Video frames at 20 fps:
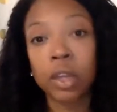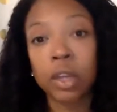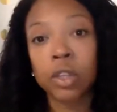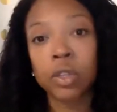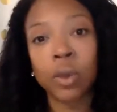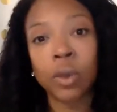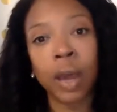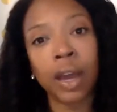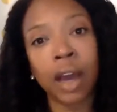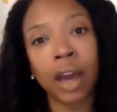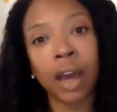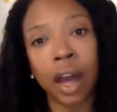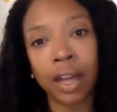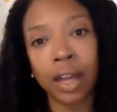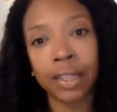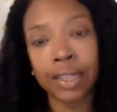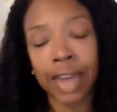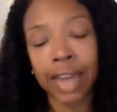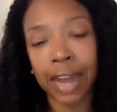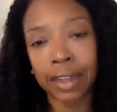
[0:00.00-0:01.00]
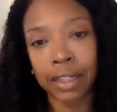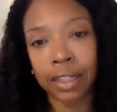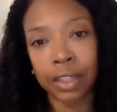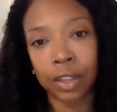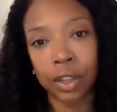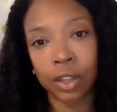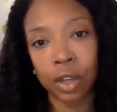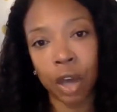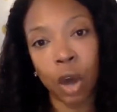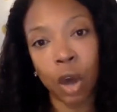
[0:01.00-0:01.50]
So I
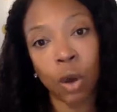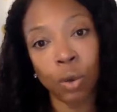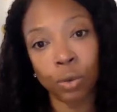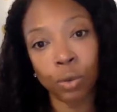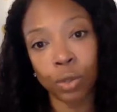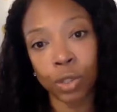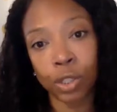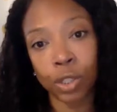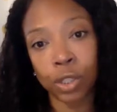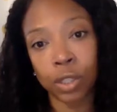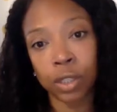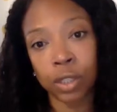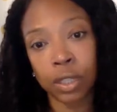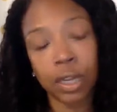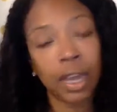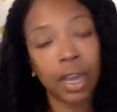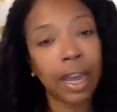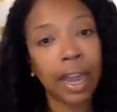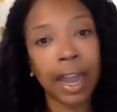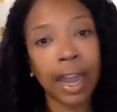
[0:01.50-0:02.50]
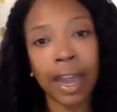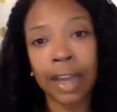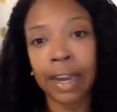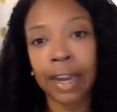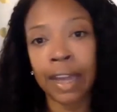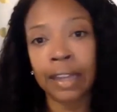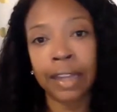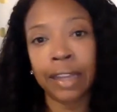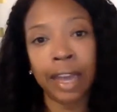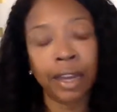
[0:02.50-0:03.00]
contacted the coach
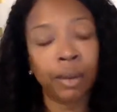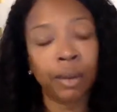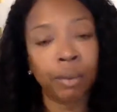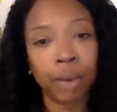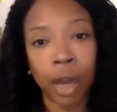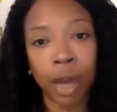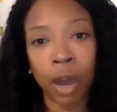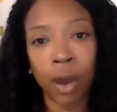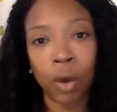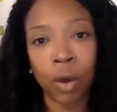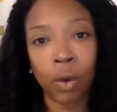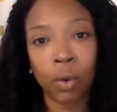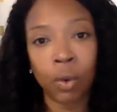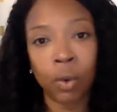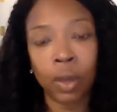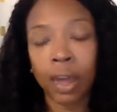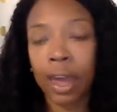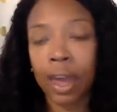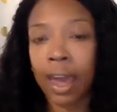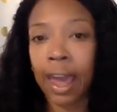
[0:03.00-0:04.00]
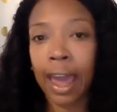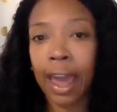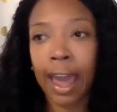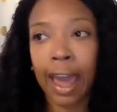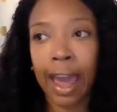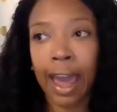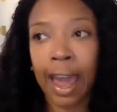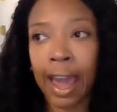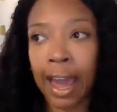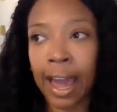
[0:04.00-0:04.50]
and I let him know.
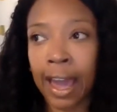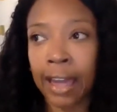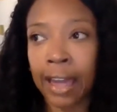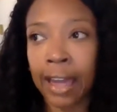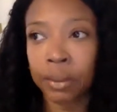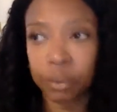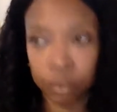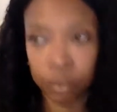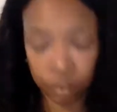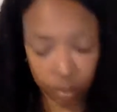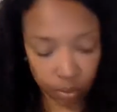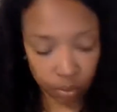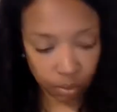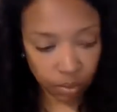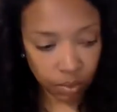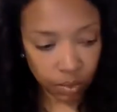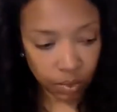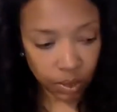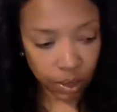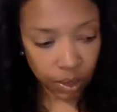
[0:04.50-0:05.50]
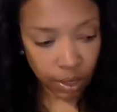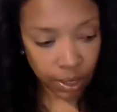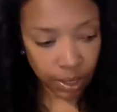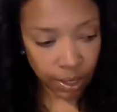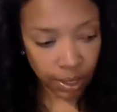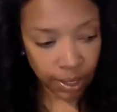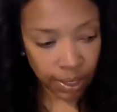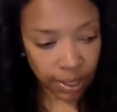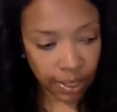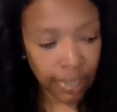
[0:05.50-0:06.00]
And
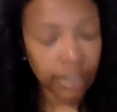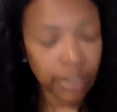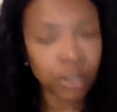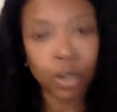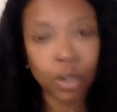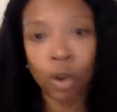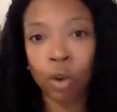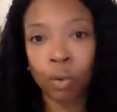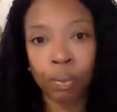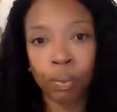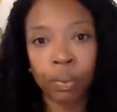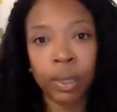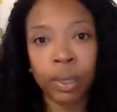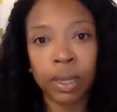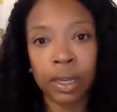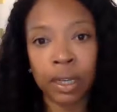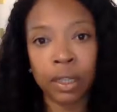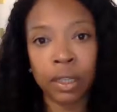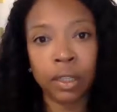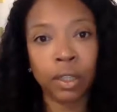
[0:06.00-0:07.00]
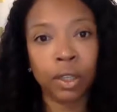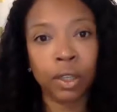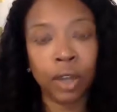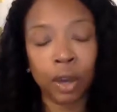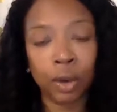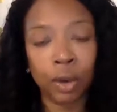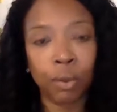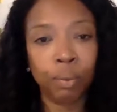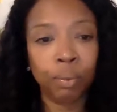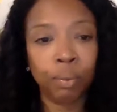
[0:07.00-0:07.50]
he told me,
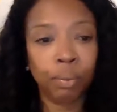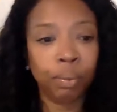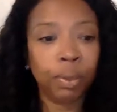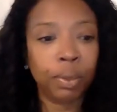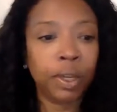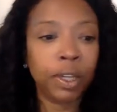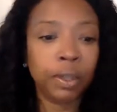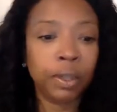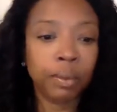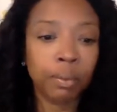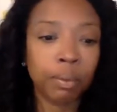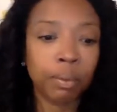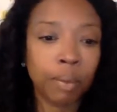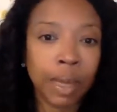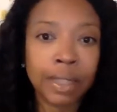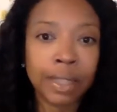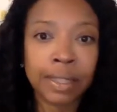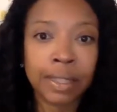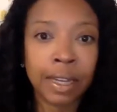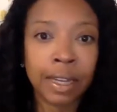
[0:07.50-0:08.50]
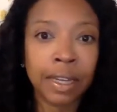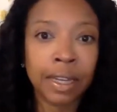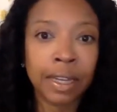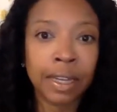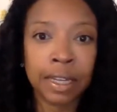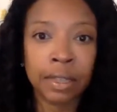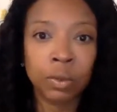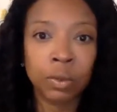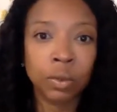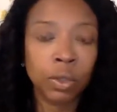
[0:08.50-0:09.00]
put my son
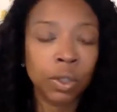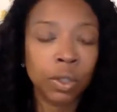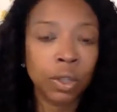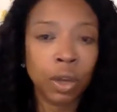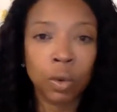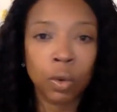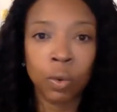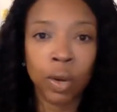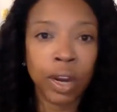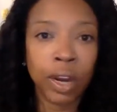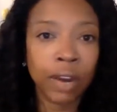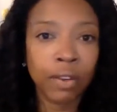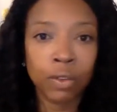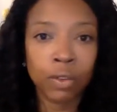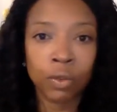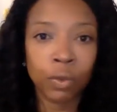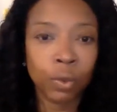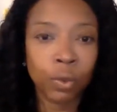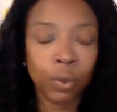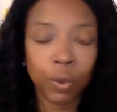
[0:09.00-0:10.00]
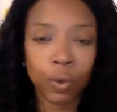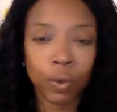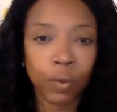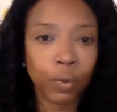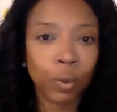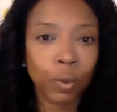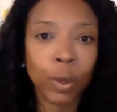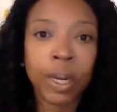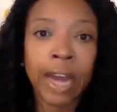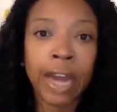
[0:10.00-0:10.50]
in,
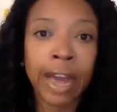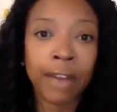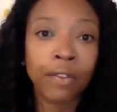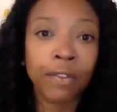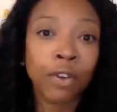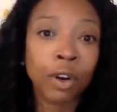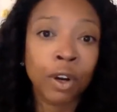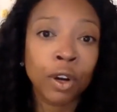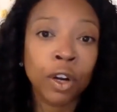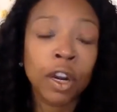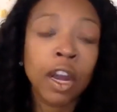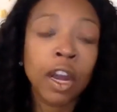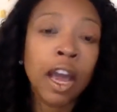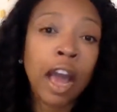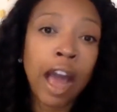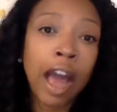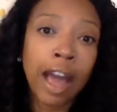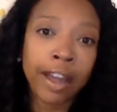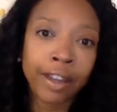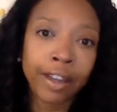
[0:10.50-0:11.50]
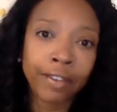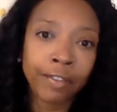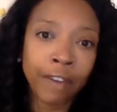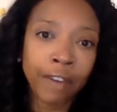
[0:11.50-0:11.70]
whatever I could